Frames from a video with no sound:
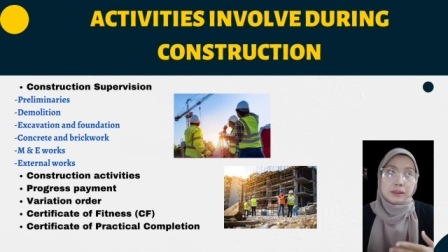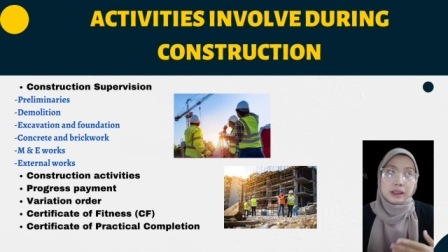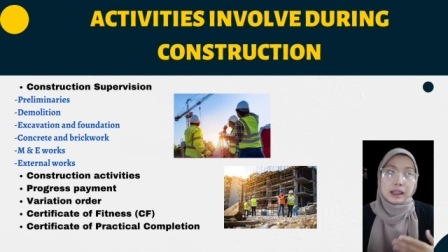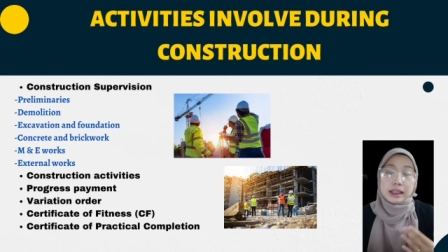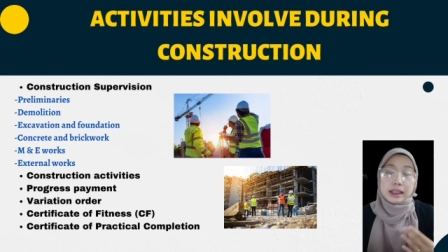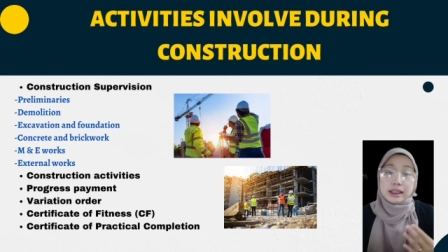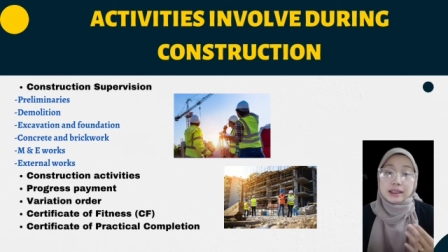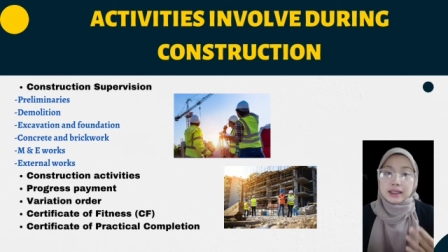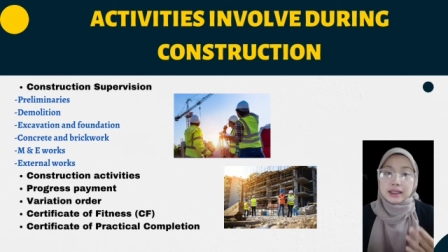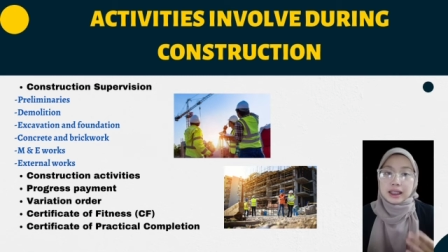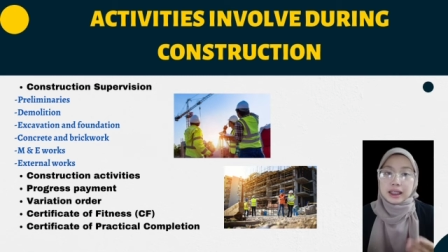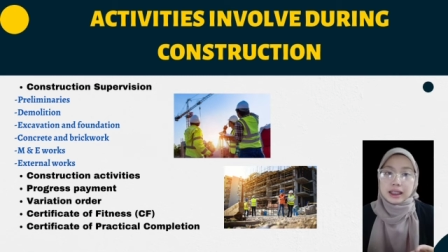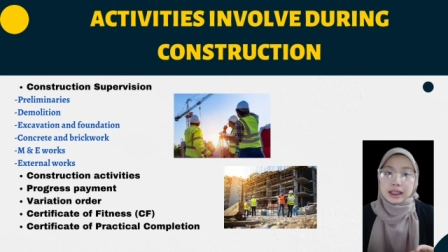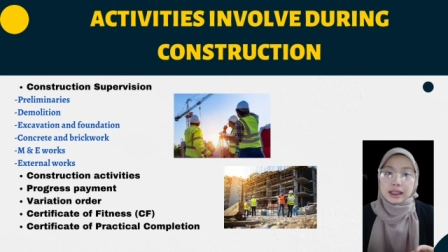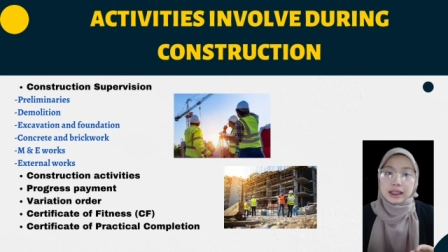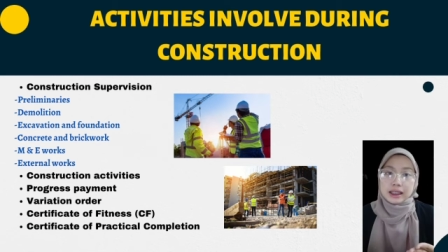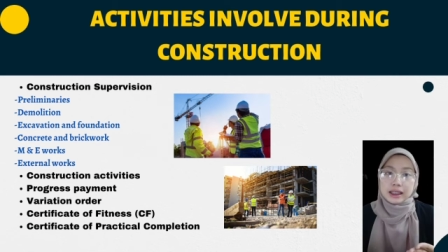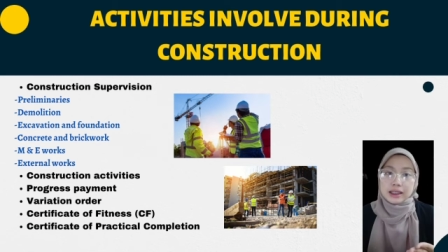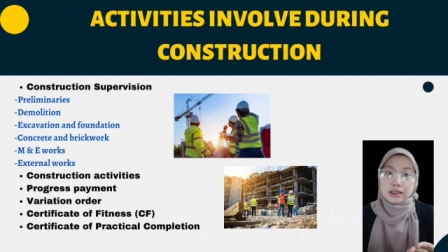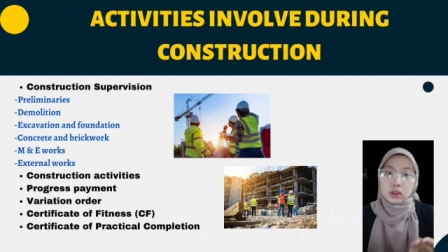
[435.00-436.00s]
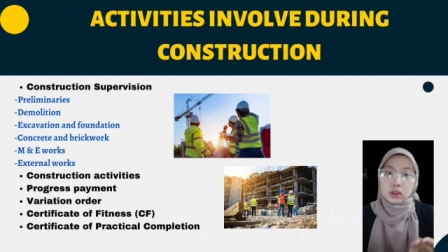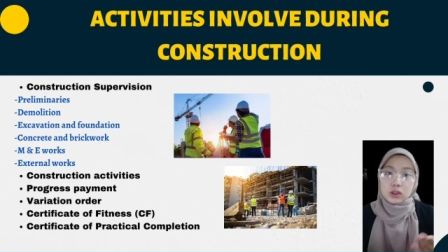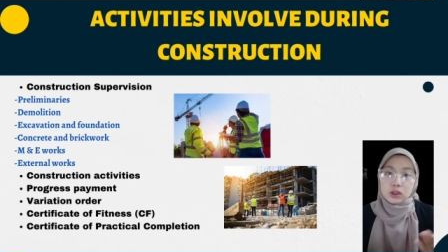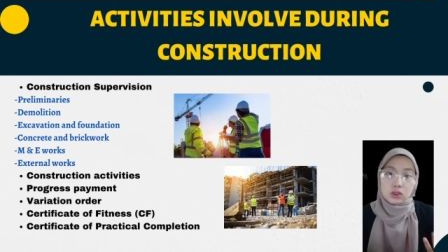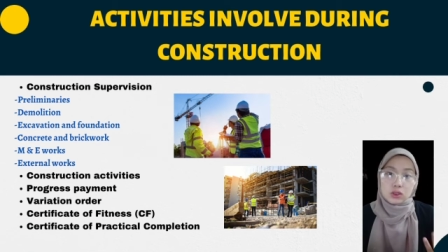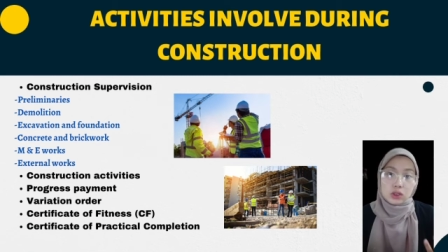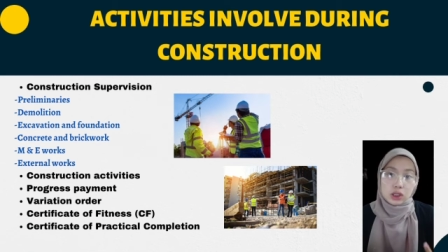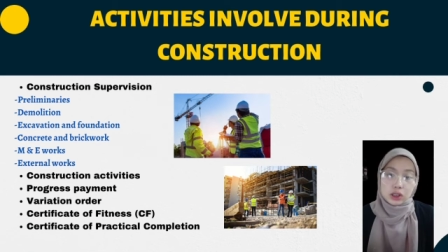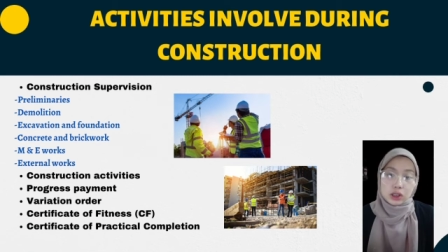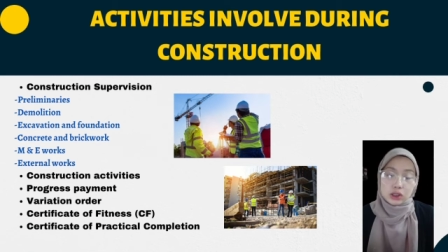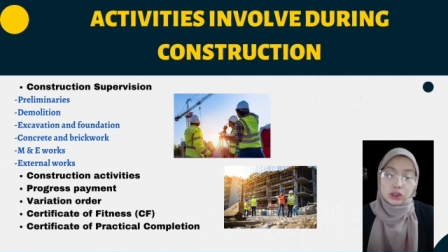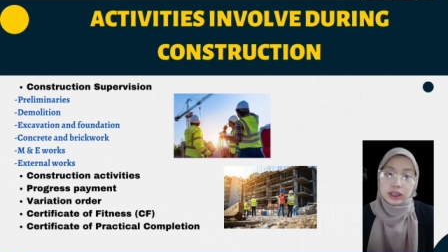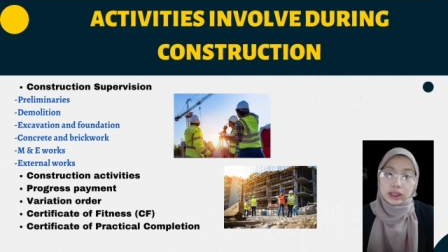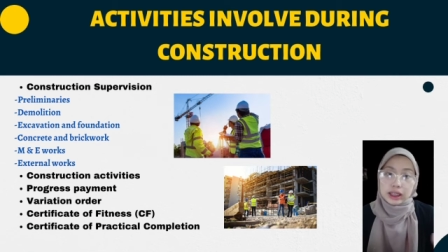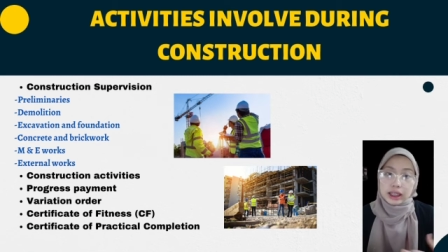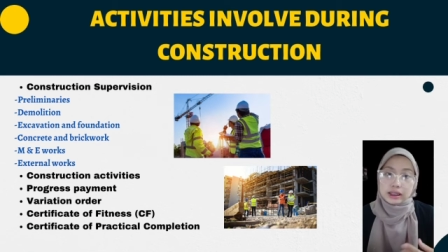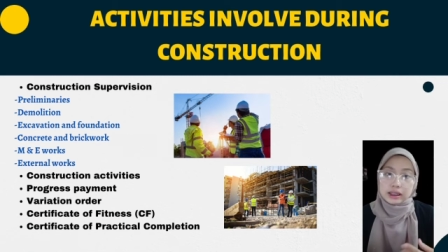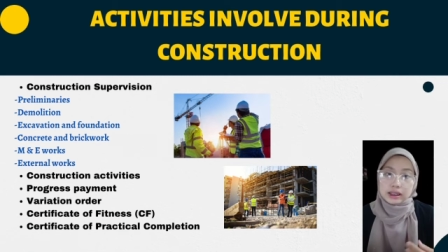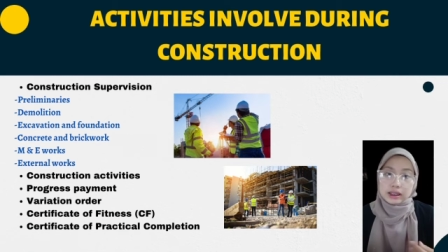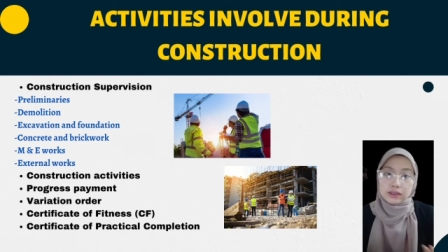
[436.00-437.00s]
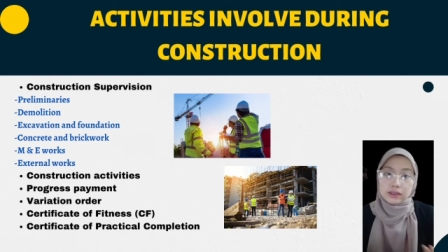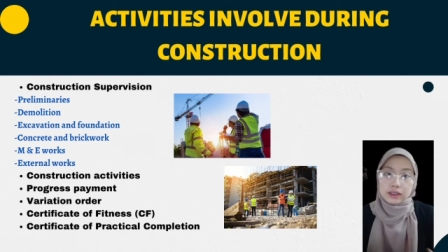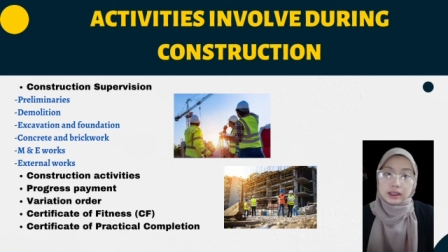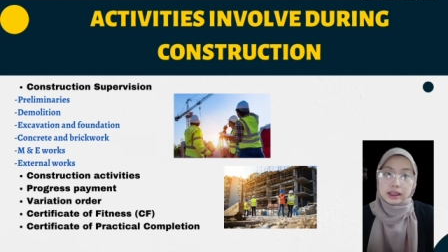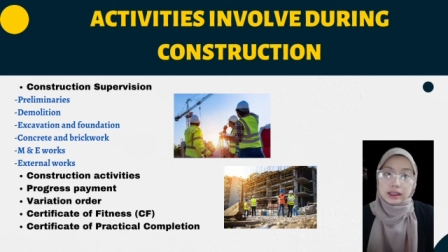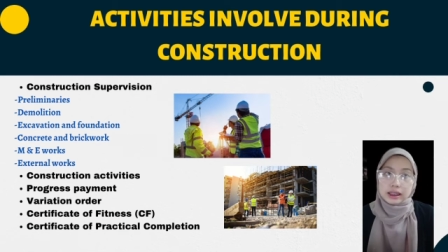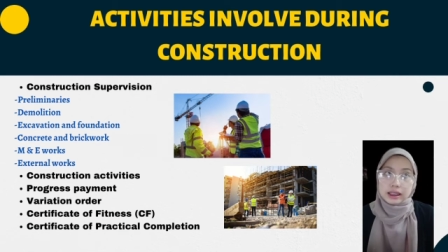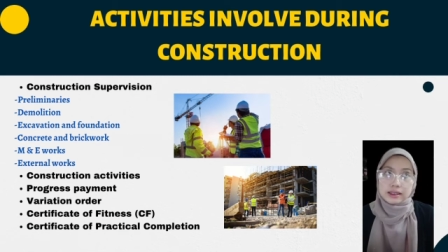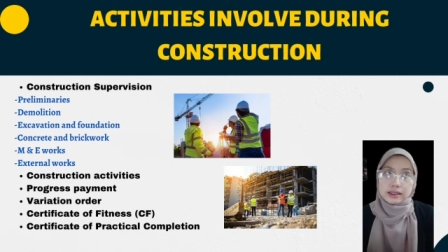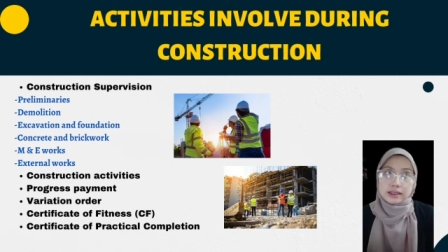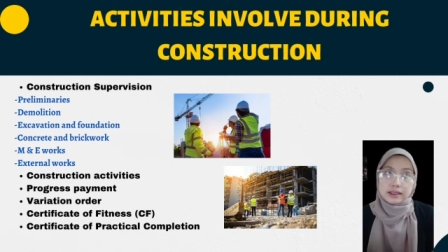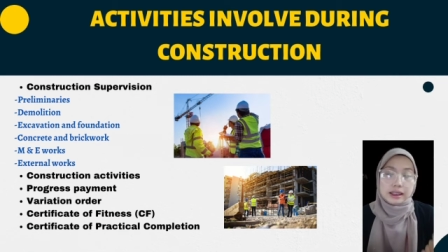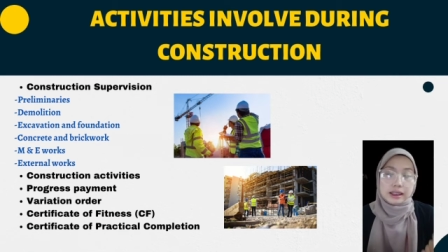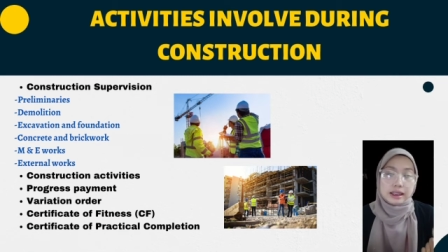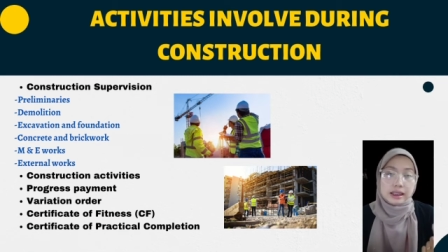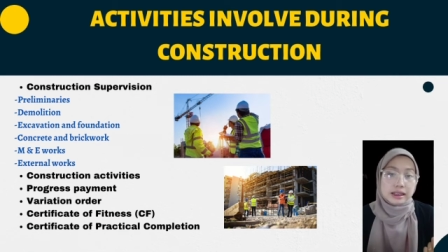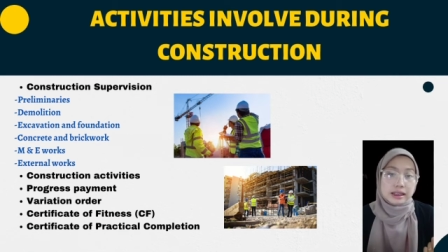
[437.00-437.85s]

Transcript: And the second is construction activities,